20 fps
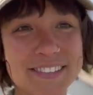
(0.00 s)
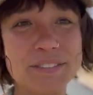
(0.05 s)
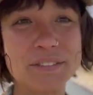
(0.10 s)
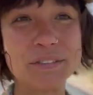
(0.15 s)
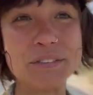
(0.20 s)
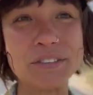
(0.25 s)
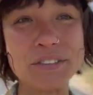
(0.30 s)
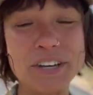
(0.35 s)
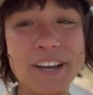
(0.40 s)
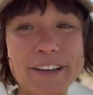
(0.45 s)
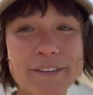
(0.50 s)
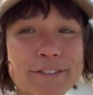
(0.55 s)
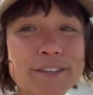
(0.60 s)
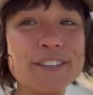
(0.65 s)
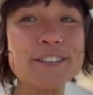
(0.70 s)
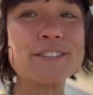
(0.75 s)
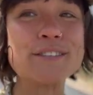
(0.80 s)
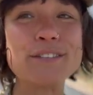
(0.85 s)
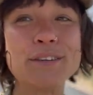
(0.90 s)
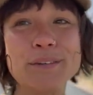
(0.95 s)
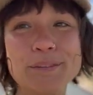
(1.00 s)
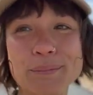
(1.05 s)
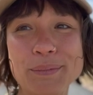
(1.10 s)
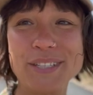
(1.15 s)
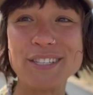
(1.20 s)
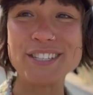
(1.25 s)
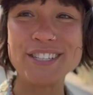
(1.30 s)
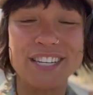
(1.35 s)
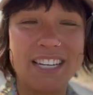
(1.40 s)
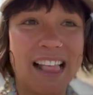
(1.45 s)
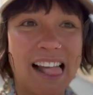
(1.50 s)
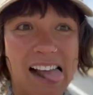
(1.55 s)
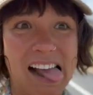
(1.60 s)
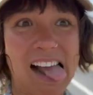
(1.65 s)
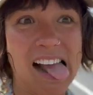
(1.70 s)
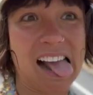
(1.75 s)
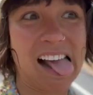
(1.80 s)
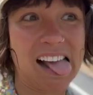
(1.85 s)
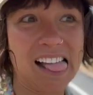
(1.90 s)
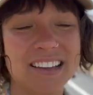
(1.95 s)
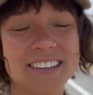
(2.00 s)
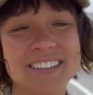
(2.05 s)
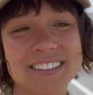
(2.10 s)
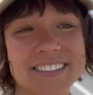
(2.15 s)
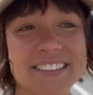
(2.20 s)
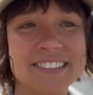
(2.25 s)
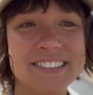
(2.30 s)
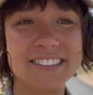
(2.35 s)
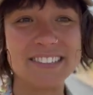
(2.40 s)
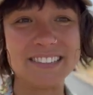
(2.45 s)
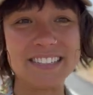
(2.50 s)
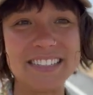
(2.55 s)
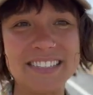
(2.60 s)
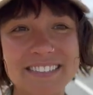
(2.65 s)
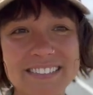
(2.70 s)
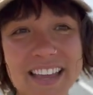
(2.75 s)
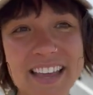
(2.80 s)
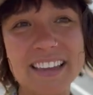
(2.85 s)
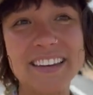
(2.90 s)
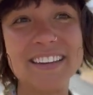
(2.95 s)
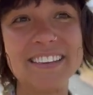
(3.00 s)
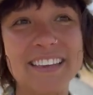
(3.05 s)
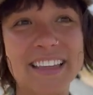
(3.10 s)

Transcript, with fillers: oh, I feel so much just anxiety,